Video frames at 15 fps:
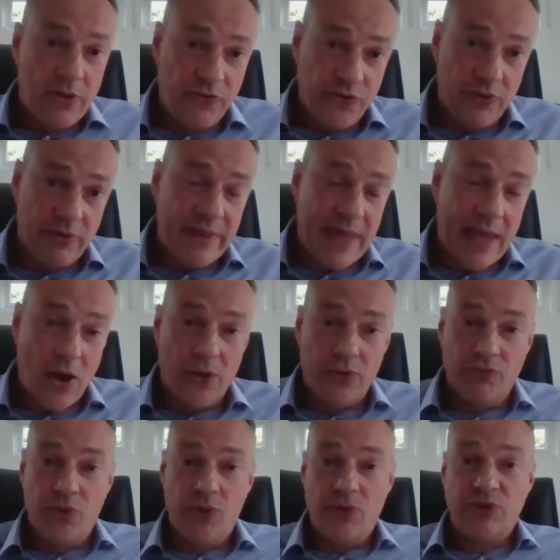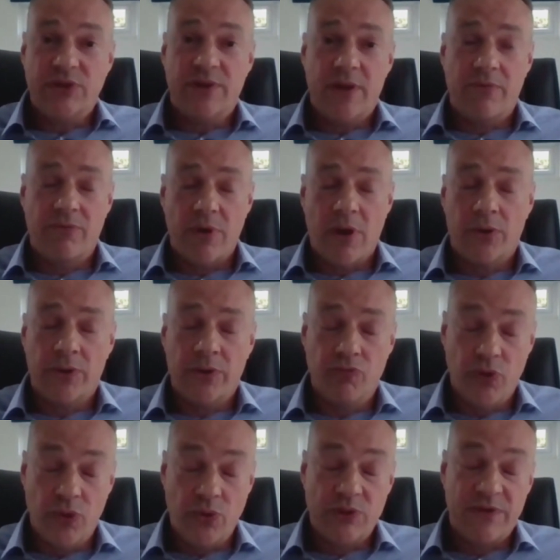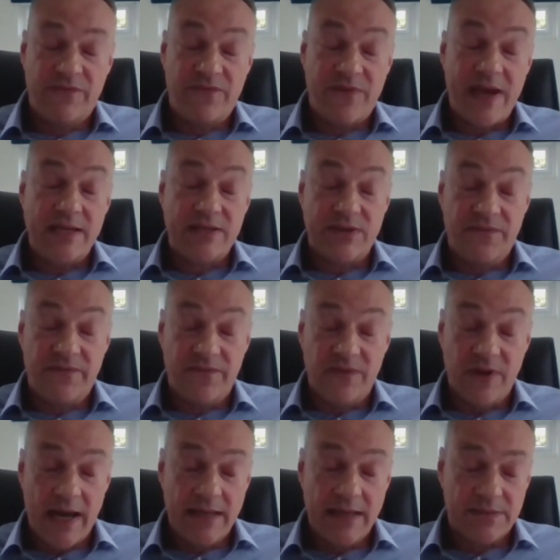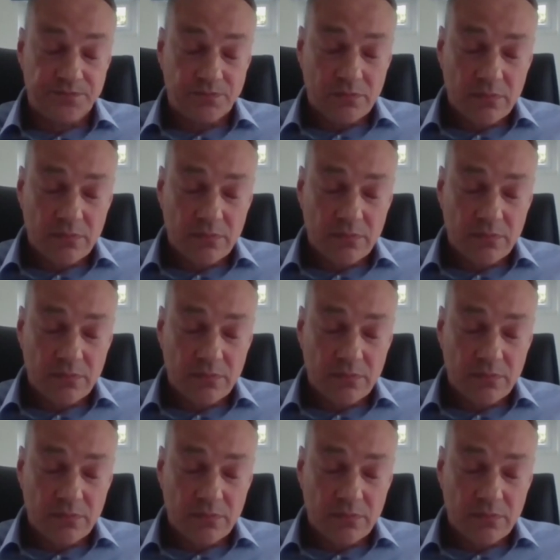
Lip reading: during their en route phase of flight.